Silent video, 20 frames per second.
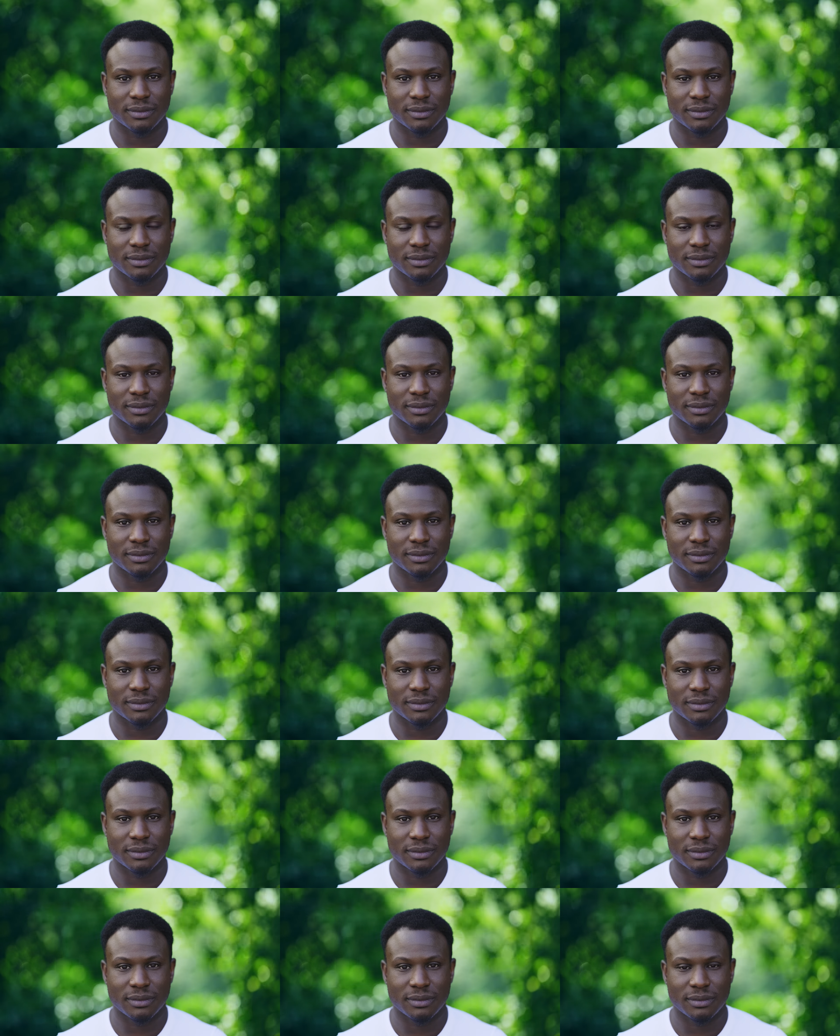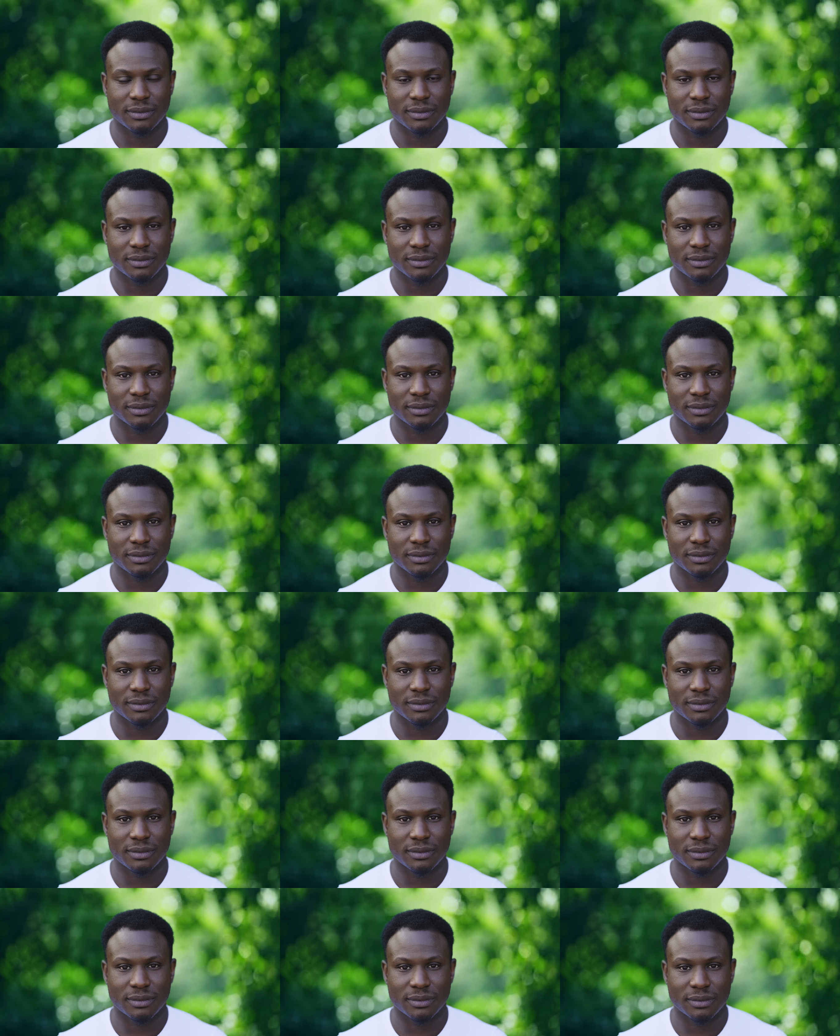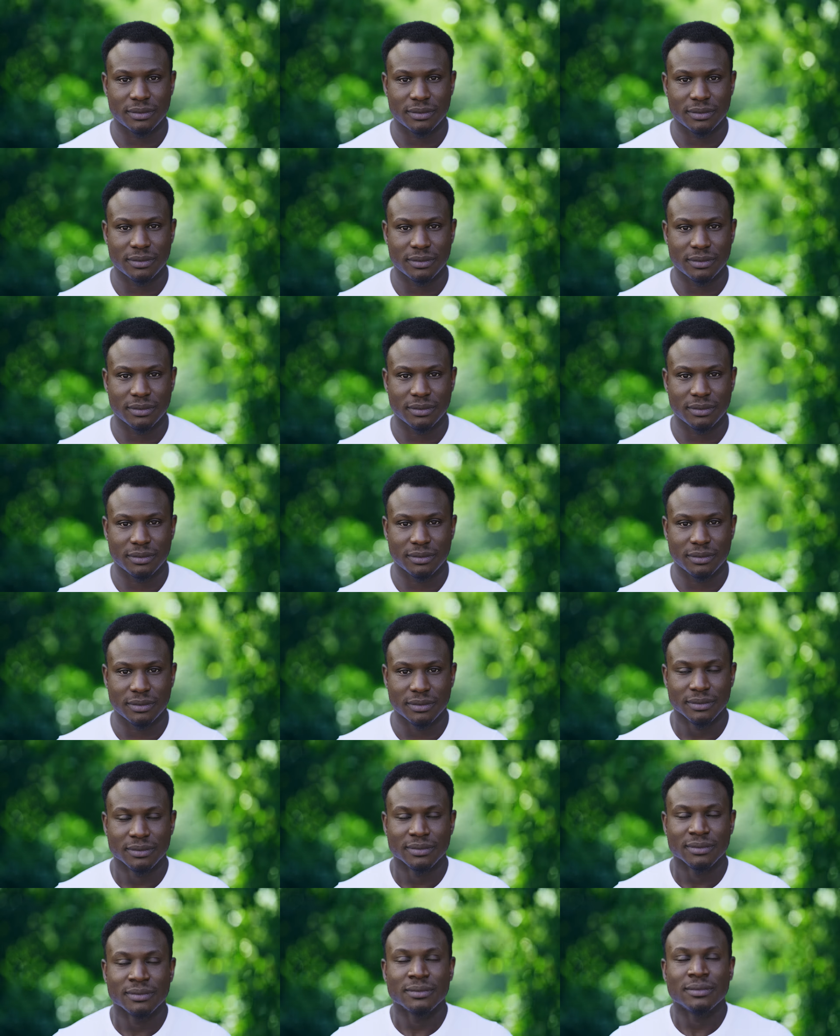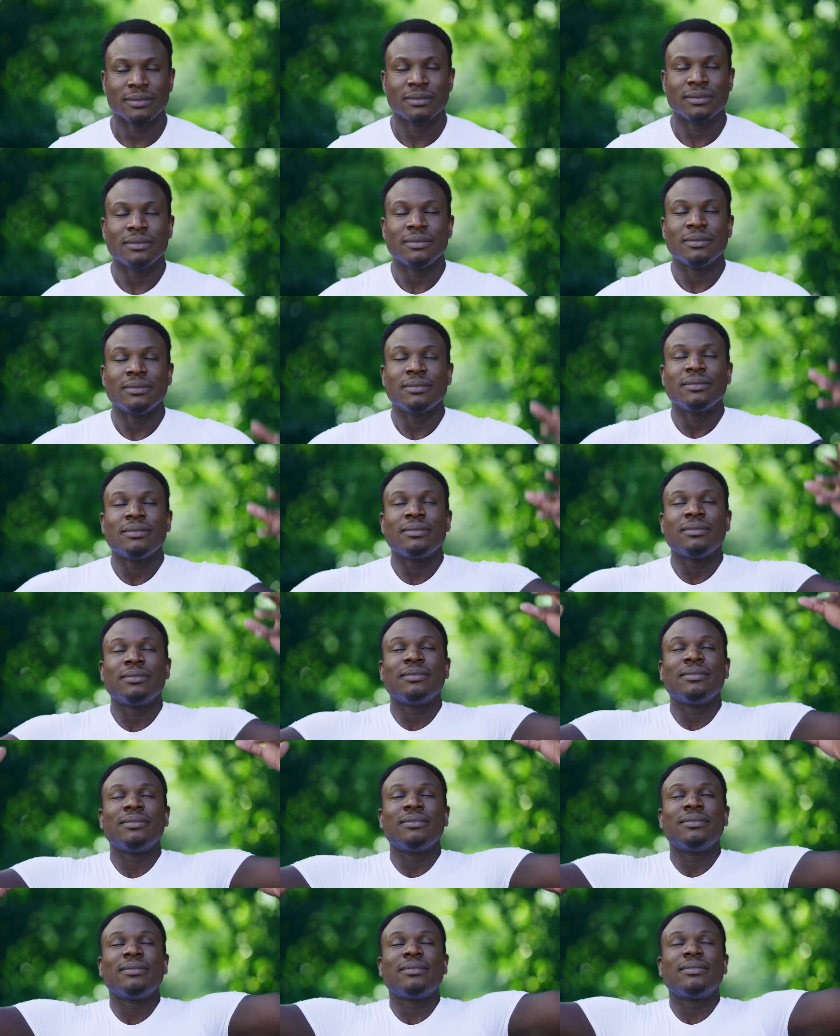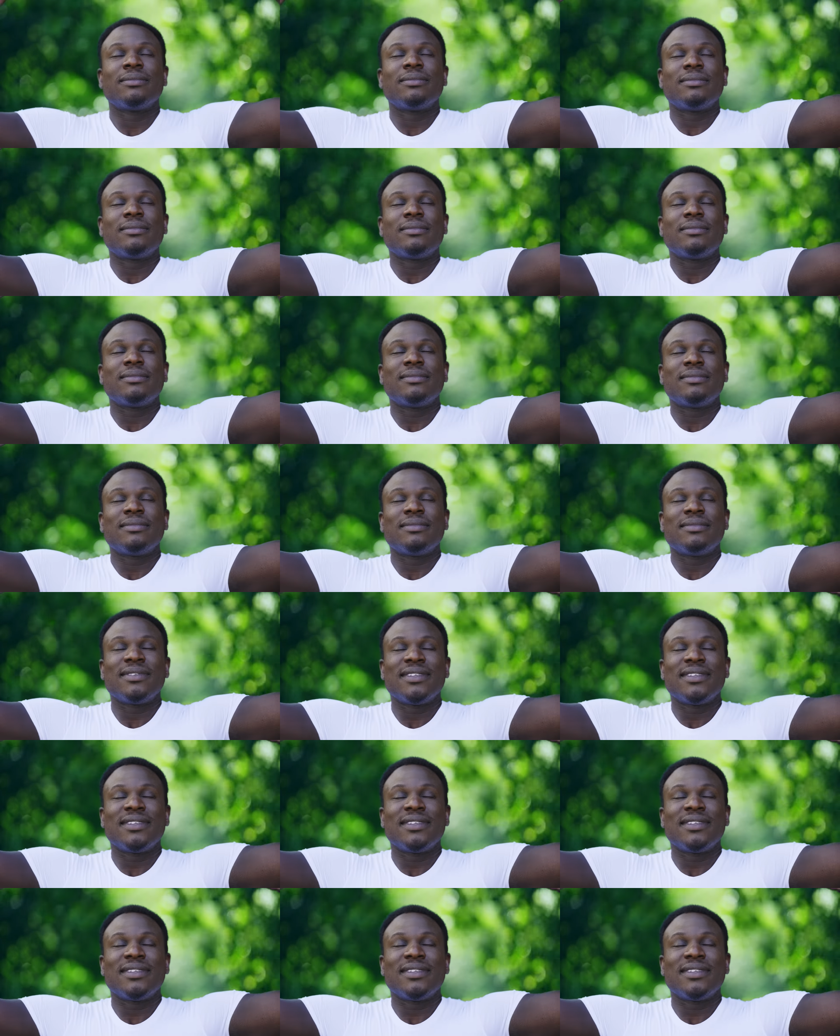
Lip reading: [no speech]